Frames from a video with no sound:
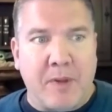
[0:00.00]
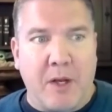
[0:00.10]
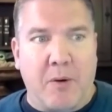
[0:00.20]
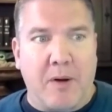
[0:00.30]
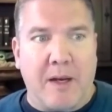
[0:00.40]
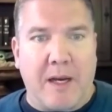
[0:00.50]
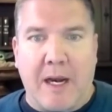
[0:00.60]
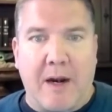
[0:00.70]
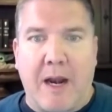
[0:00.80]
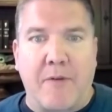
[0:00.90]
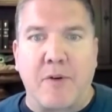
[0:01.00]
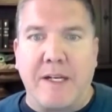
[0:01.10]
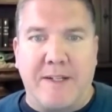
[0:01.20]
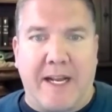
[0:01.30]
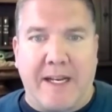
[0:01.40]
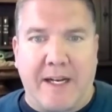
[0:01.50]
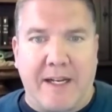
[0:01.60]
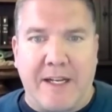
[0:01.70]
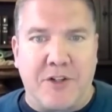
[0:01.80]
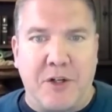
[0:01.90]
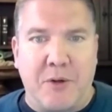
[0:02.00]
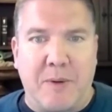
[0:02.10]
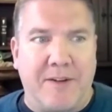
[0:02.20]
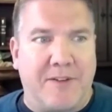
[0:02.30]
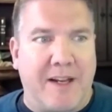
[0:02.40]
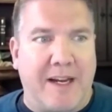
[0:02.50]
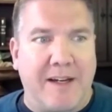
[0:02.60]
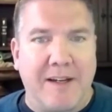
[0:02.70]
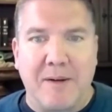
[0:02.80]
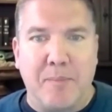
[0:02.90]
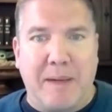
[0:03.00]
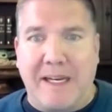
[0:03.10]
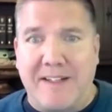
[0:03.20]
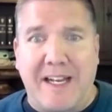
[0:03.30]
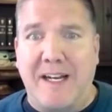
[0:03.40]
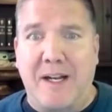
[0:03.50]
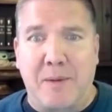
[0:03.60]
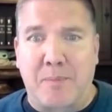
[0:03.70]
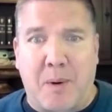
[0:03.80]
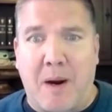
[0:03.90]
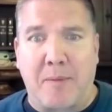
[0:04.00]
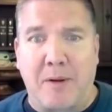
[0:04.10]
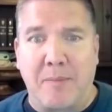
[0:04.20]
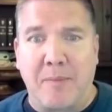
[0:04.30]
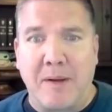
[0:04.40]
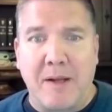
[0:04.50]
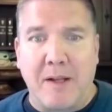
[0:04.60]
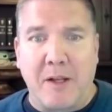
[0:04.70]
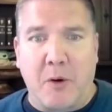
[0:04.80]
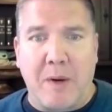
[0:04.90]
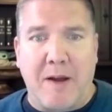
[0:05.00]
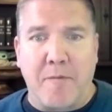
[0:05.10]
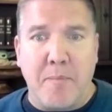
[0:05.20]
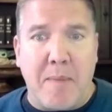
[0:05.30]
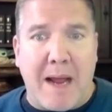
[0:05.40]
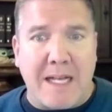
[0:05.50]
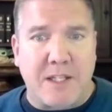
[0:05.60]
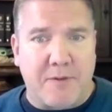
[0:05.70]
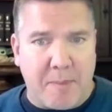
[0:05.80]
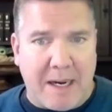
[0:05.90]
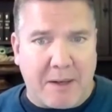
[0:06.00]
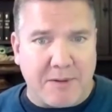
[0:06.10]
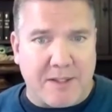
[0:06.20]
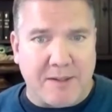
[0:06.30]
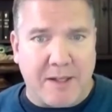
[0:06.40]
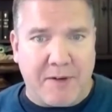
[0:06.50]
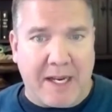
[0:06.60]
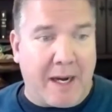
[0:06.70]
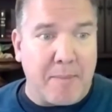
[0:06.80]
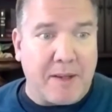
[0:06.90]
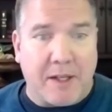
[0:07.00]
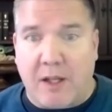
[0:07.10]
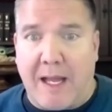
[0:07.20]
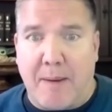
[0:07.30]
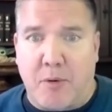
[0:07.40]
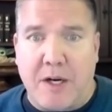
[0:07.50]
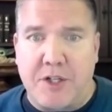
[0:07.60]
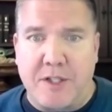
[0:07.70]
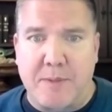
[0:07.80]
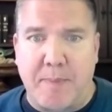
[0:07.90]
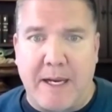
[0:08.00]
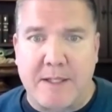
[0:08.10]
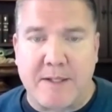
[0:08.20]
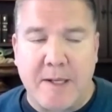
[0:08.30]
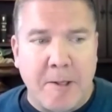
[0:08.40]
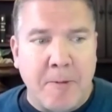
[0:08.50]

you know every data issue is a big data problem. You know, we have massive amounts of data. I'm in the collaboration space.